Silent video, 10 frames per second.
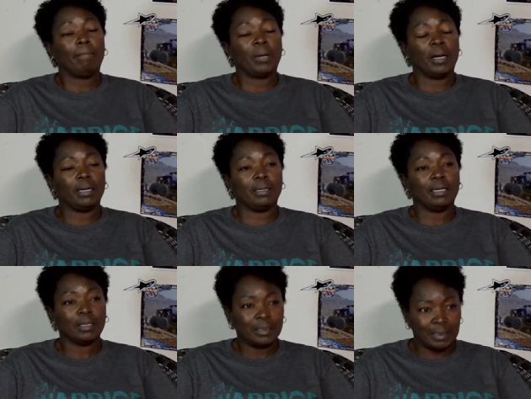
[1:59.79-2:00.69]
But
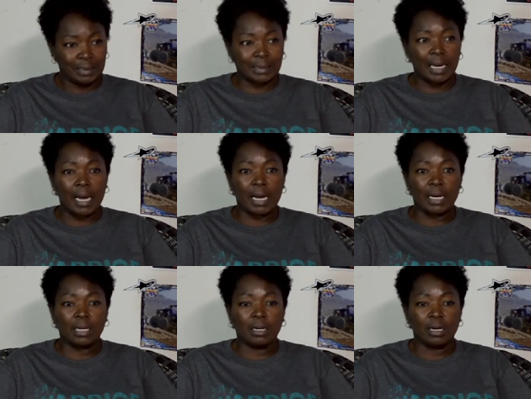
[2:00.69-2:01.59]
needless to
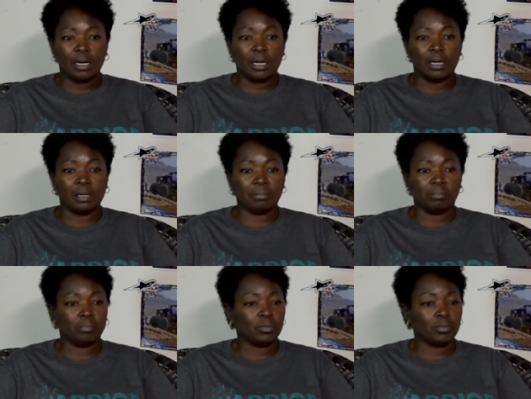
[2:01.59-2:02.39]
say, uh,